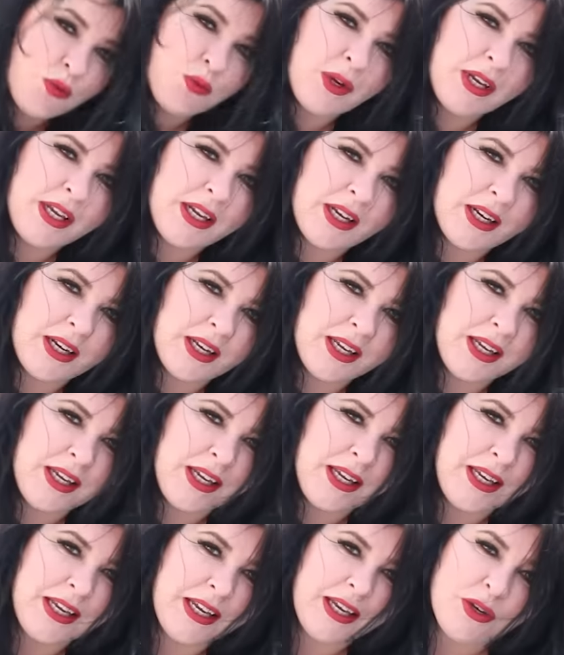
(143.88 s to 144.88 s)

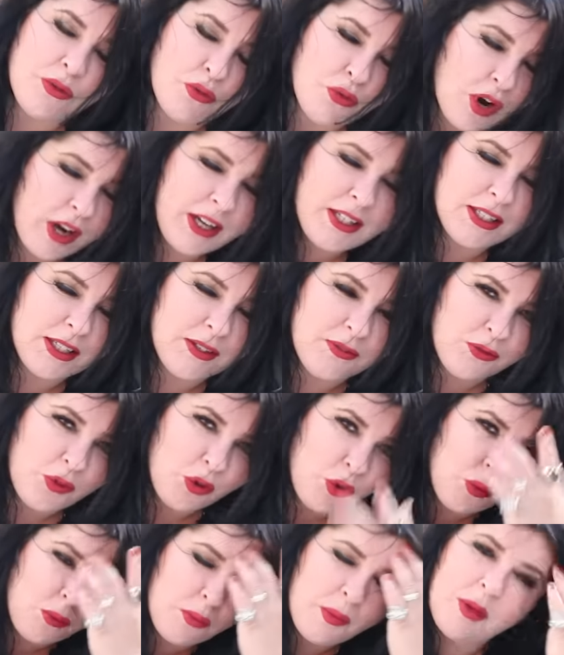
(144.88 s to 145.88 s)
weekly in writing
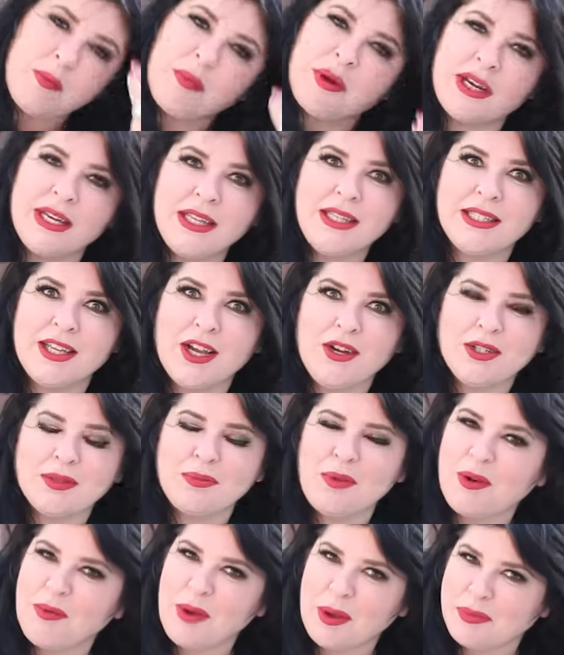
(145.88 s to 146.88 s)
form, please go to
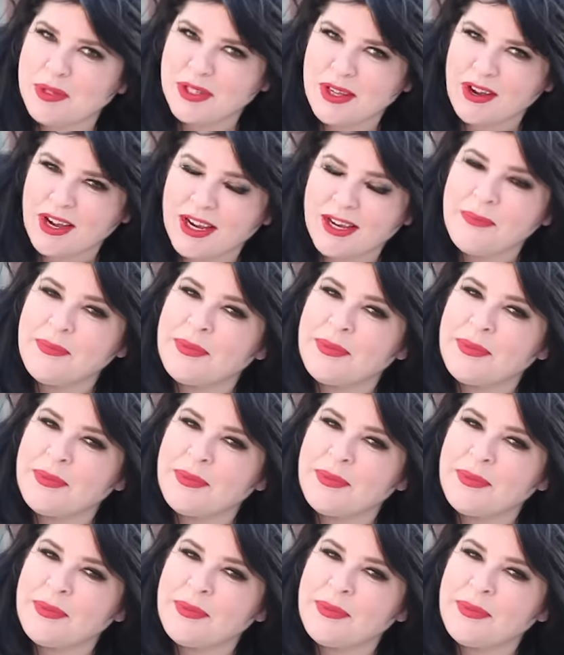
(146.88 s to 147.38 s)
my website